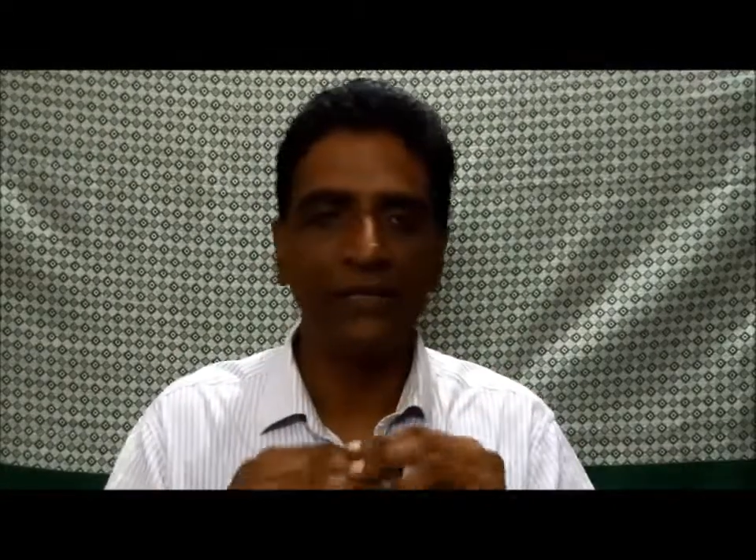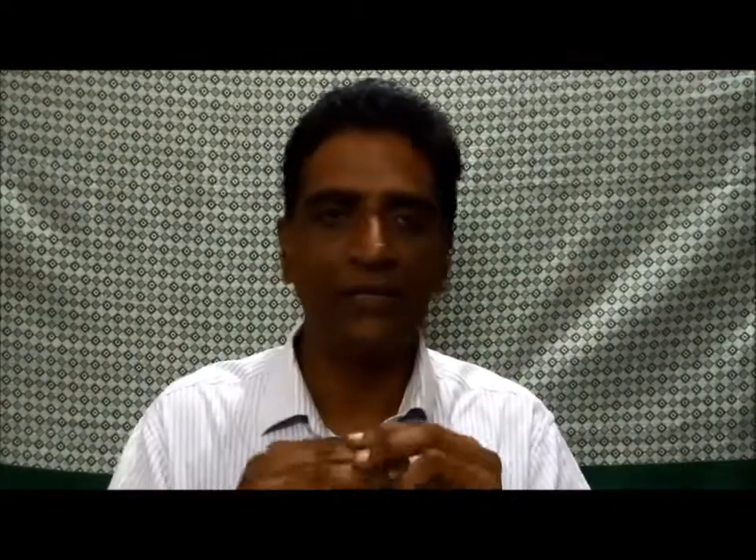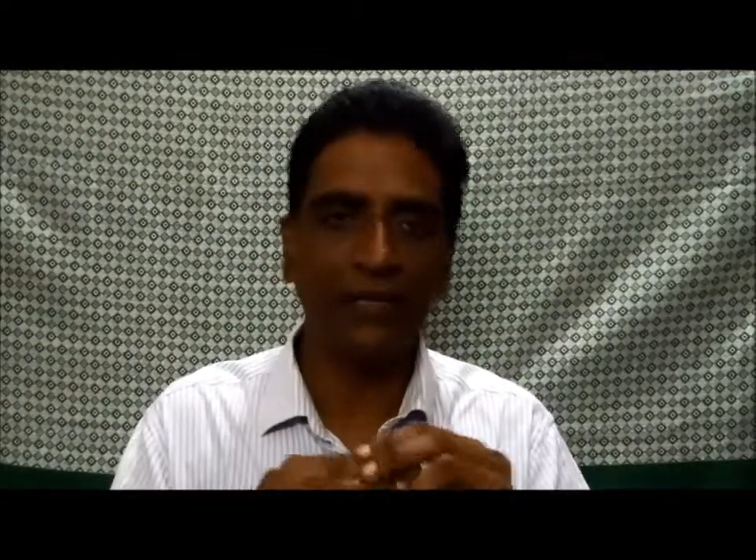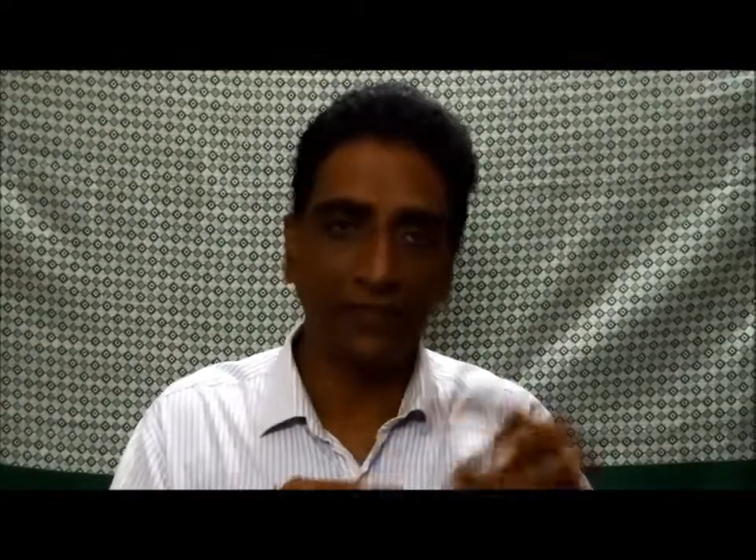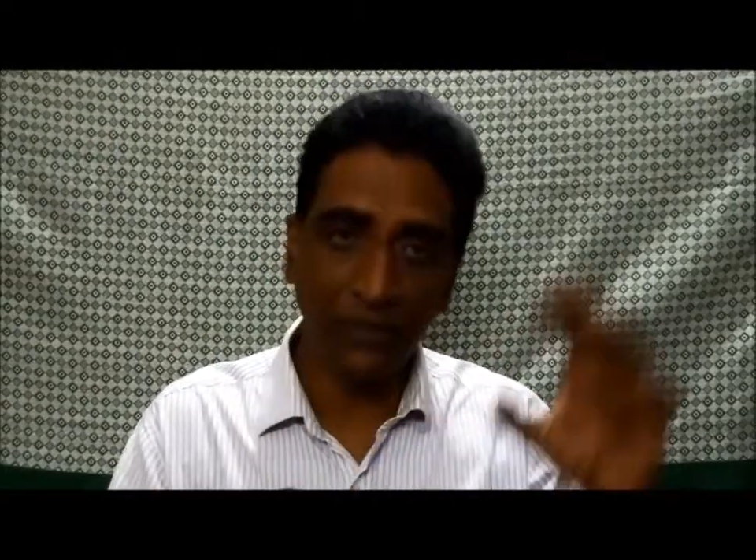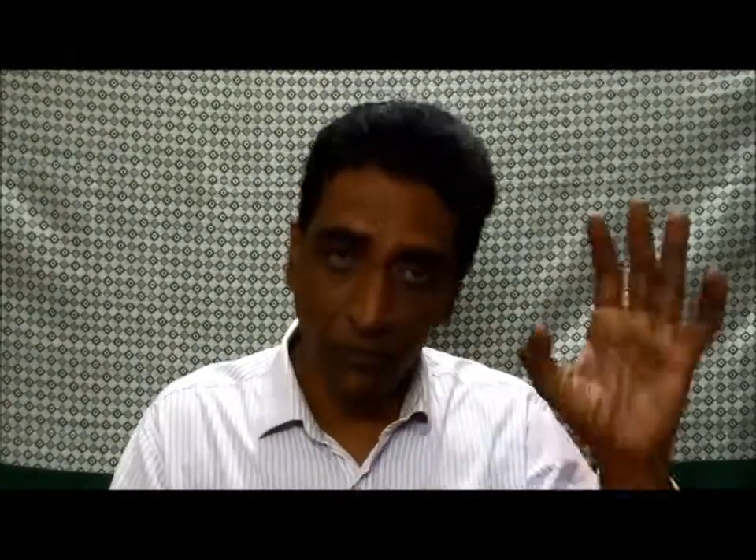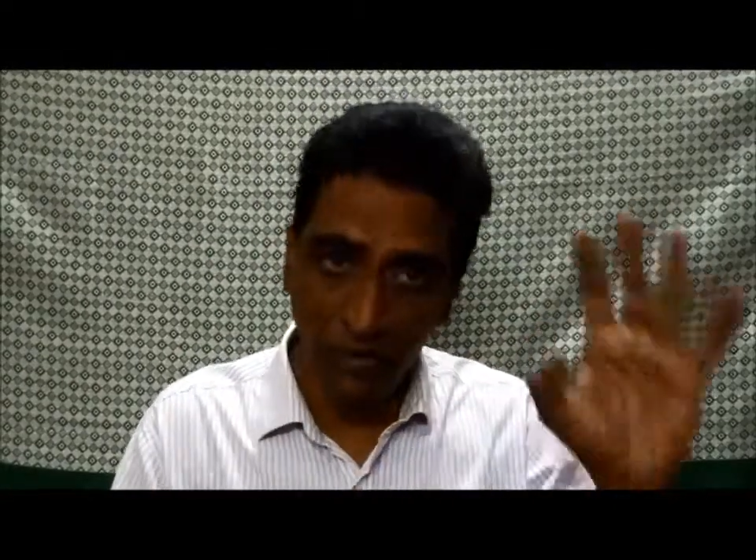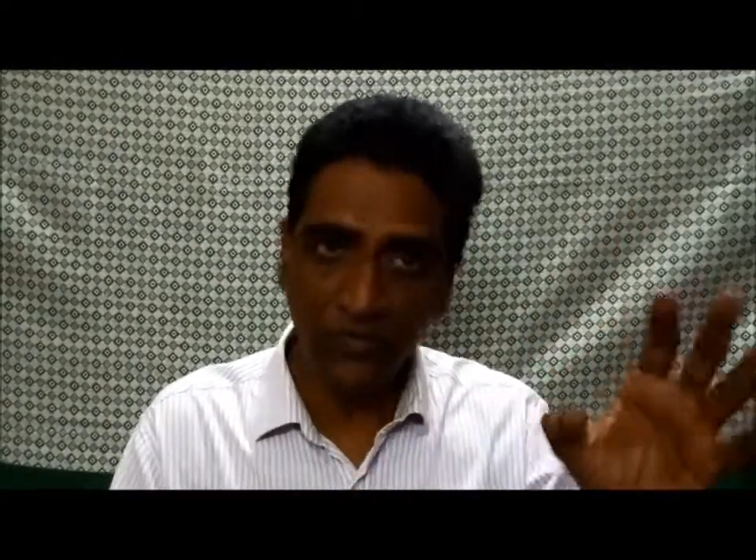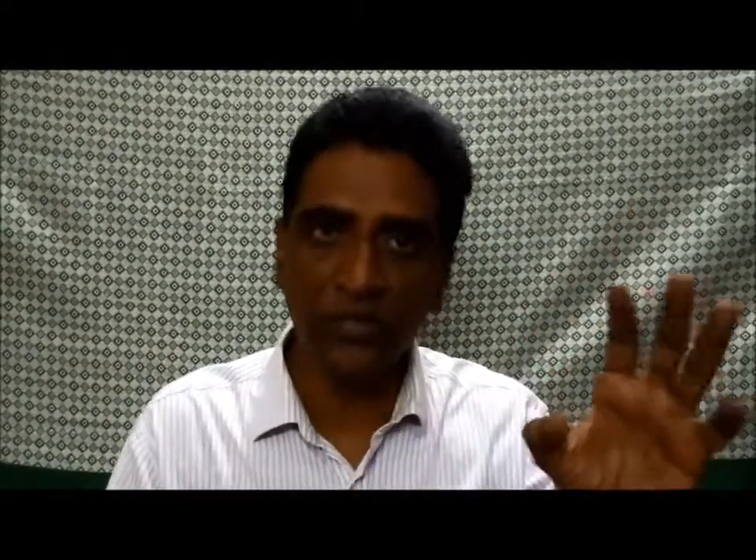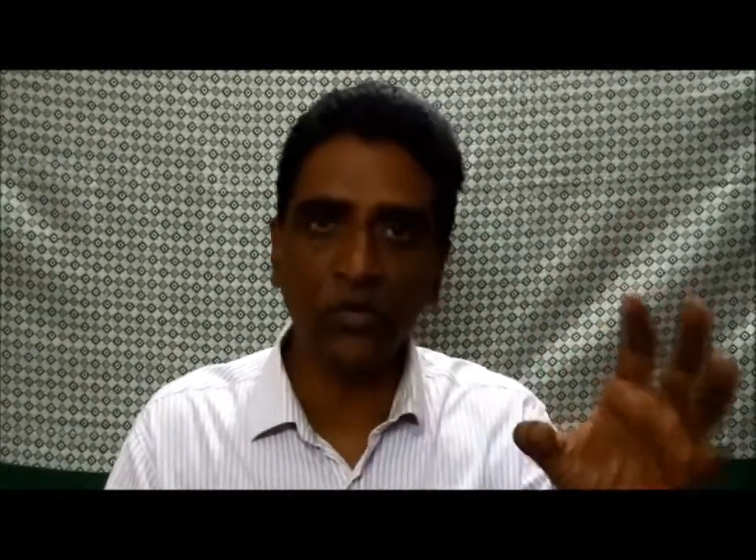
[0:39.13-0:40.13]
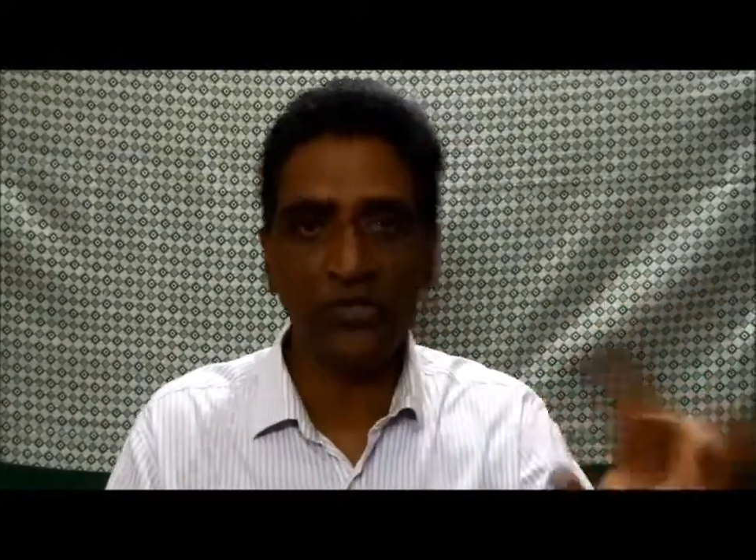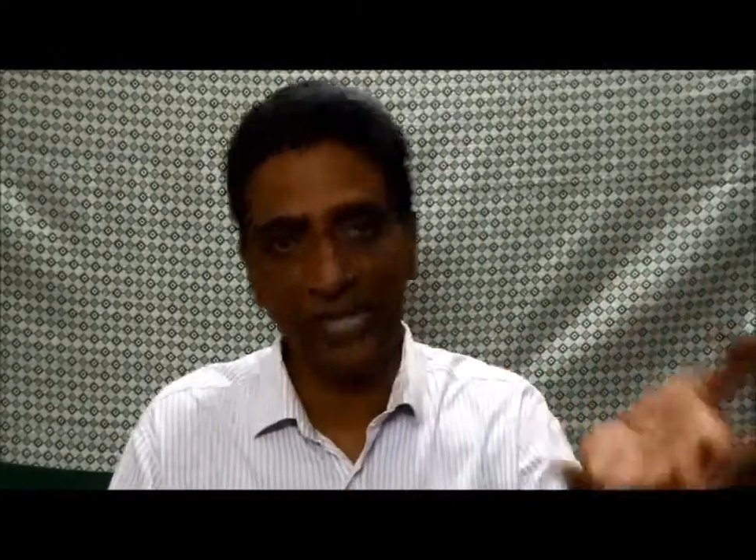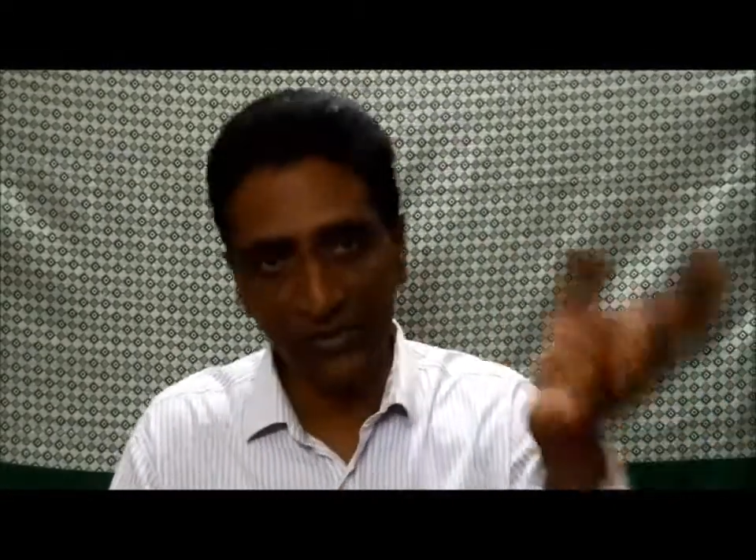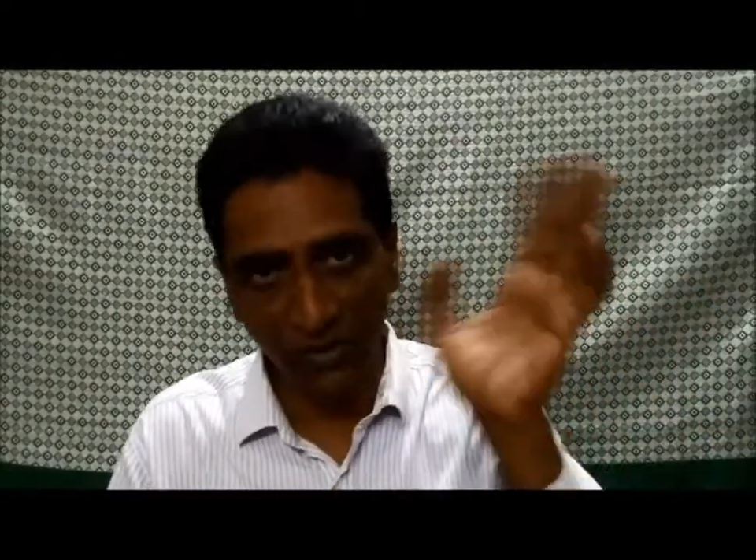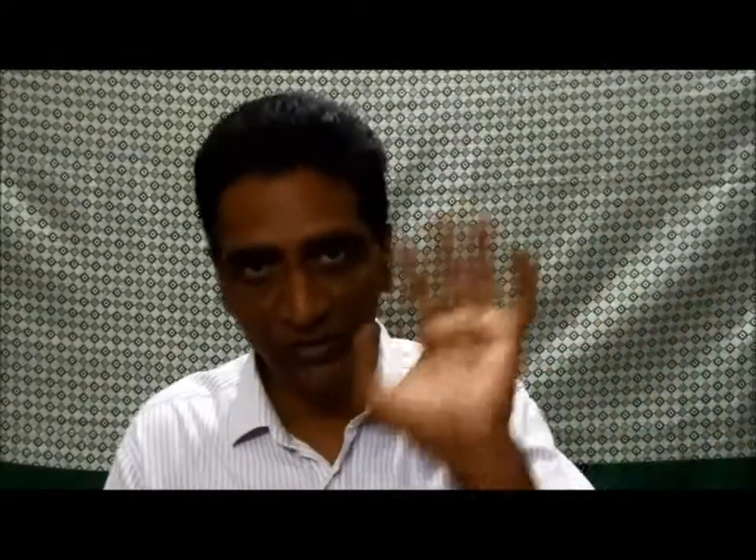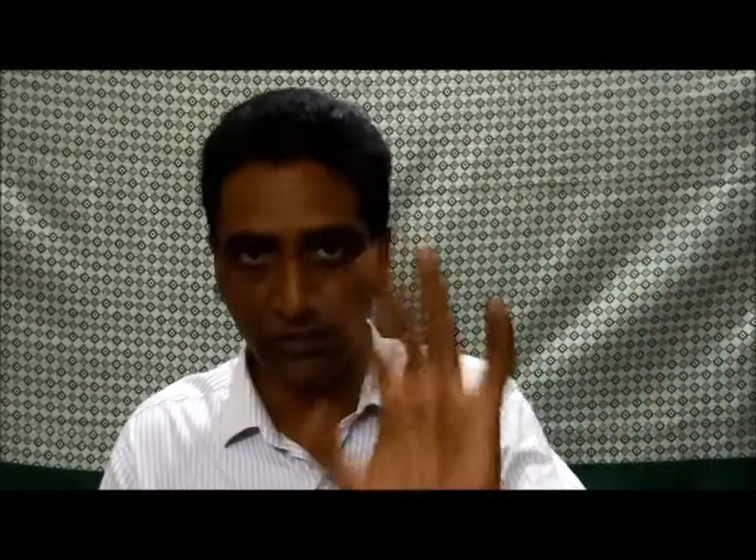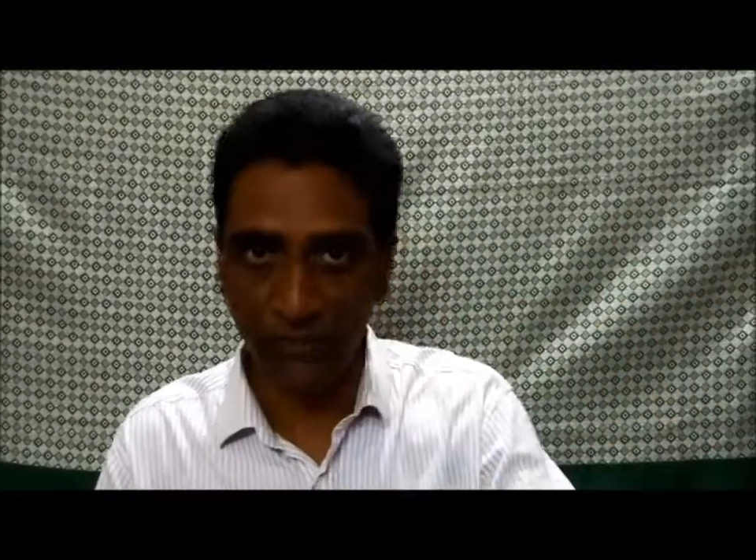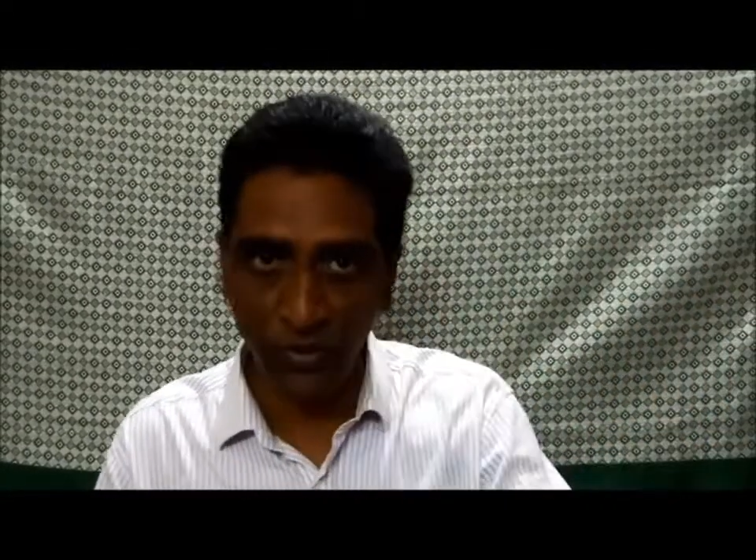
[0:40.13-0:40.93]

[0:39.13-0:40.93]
One of the daughters had got the